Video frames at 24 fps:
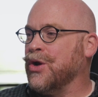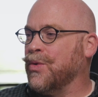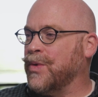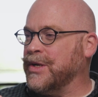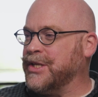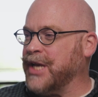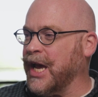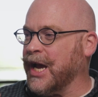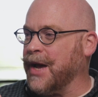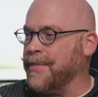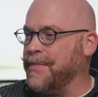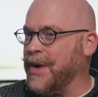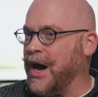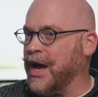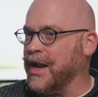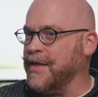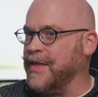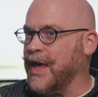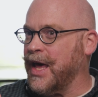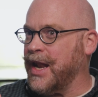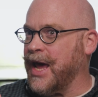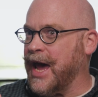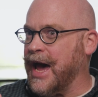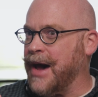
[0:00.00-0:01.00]
We take a bite of
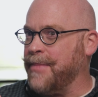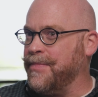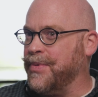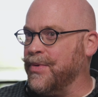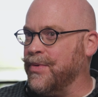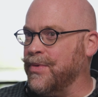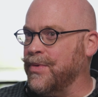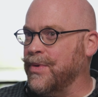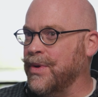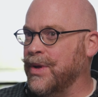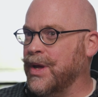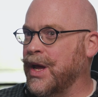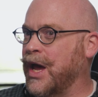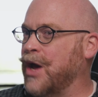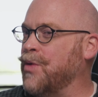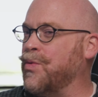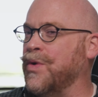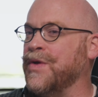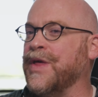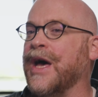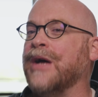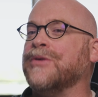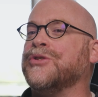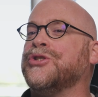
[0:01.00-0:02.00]
that apple, and
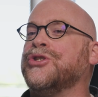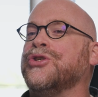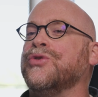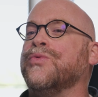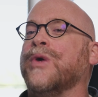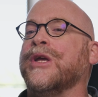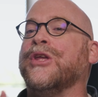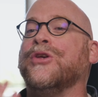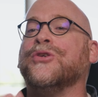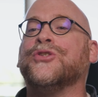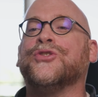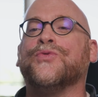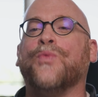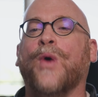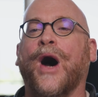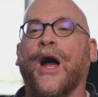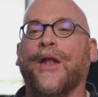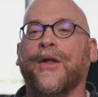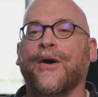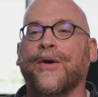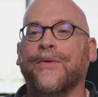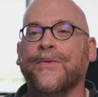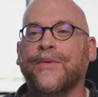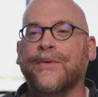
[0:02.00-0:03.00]
without chewing, you
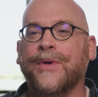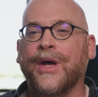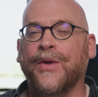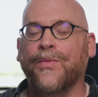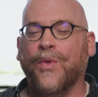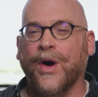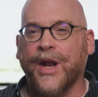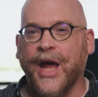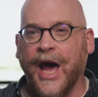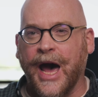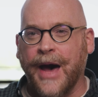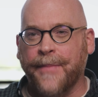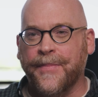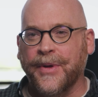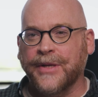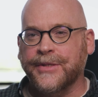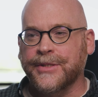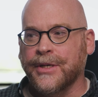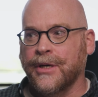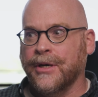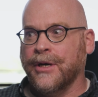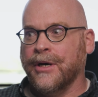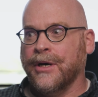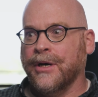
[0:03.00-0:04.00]
swallow. And what happens?